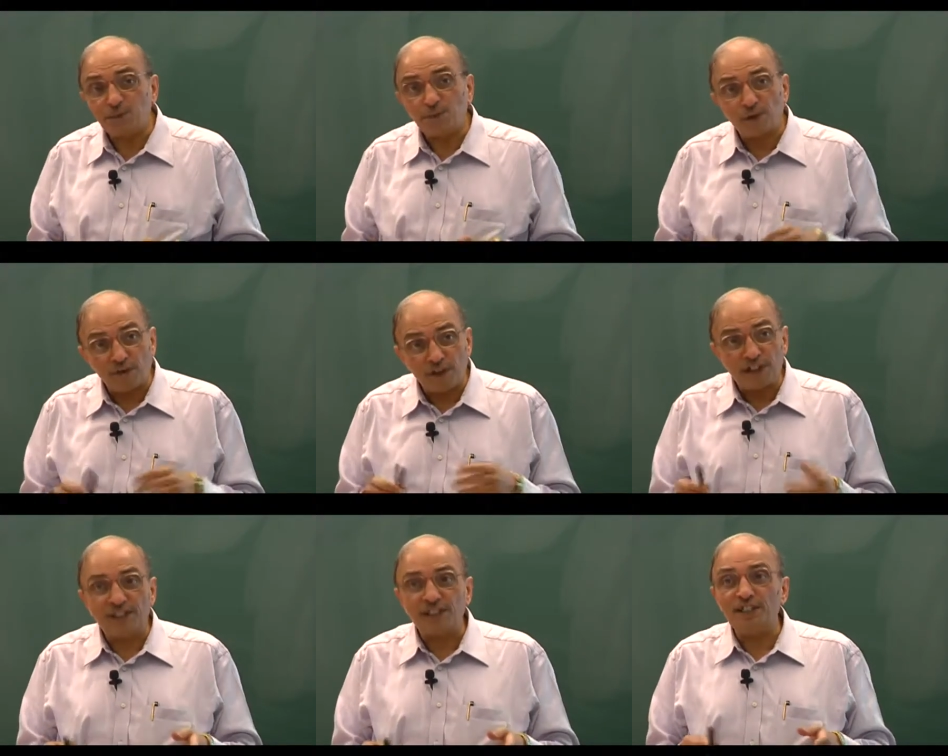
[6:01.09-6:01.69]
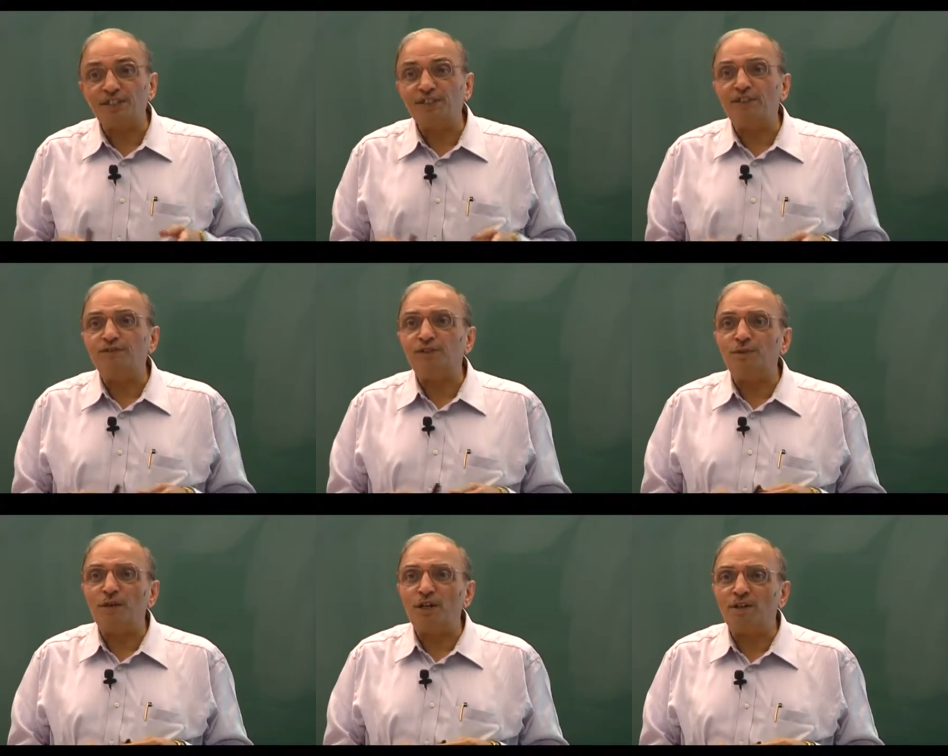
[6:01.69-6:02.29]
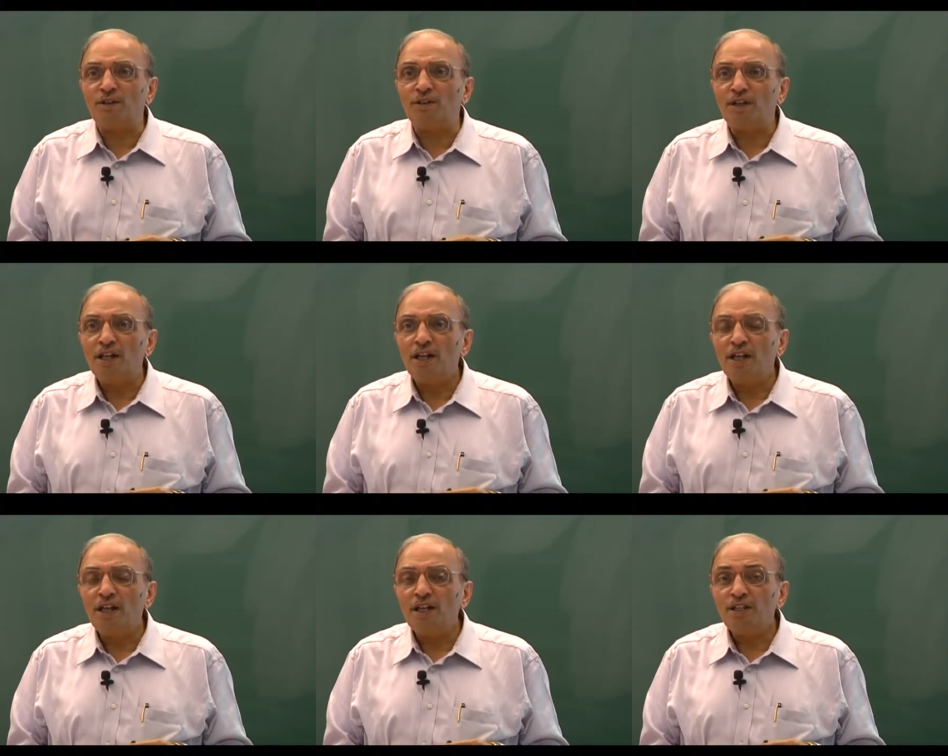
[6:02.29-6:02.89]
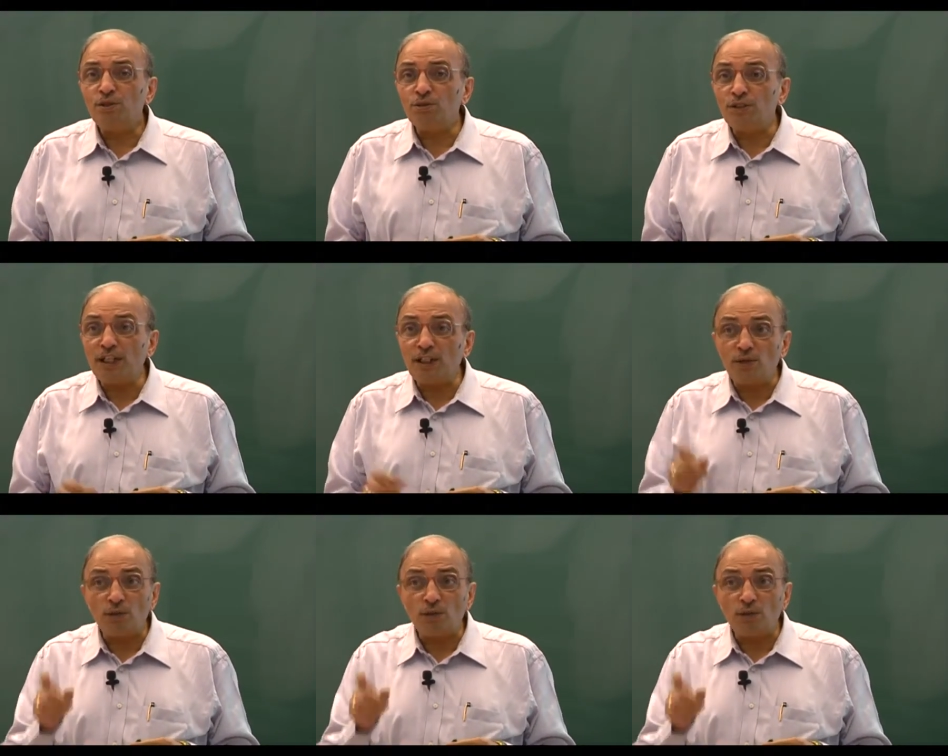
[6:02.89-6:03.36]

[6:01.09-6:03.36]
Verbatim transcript: professionals of tomorrow, you need